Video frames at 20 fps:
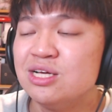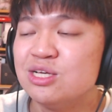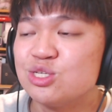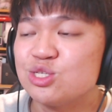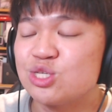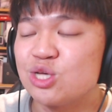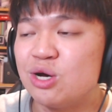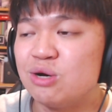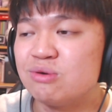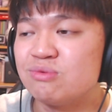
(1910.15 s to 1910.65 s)

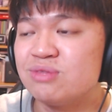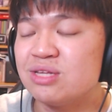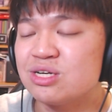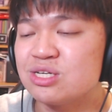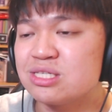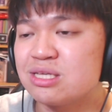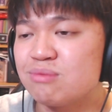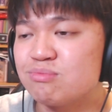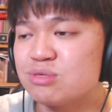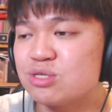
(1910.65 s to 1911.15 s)
So there's
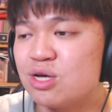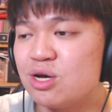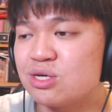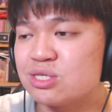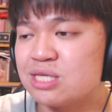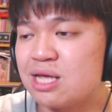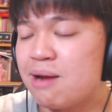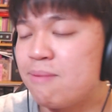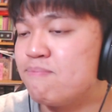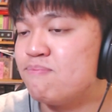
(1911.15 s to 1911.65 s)
some songs
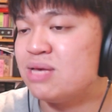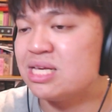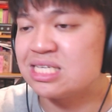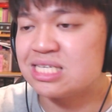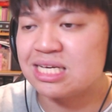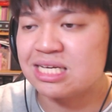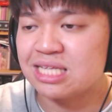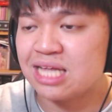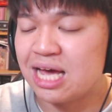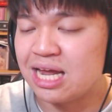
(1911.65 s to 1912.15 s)
that are
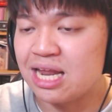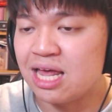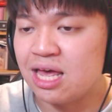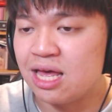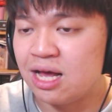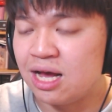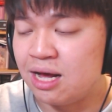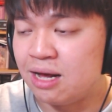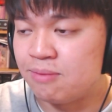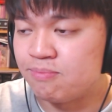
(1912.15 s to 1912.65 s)
missing that
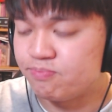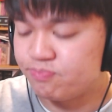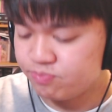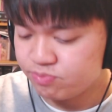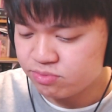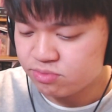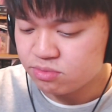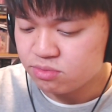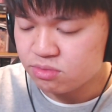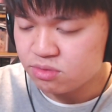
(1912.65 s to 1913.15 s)

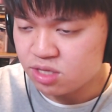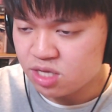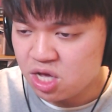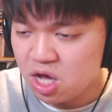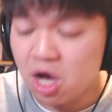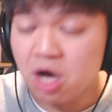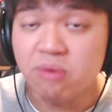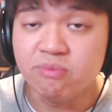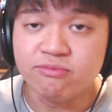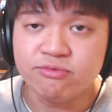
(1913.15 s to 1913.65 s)

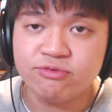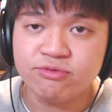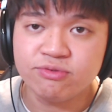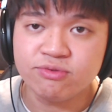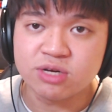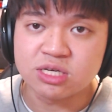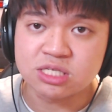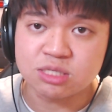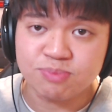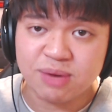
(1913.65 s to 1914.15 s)
oomph,
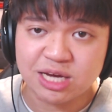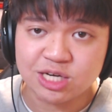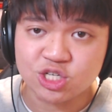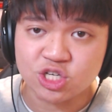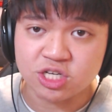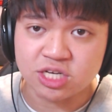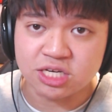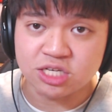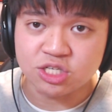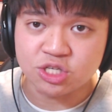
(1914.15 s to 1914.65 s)

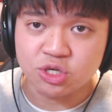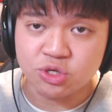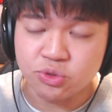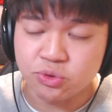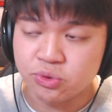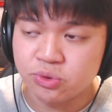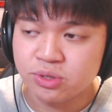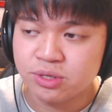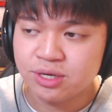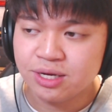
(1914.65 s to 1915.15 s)
especially too.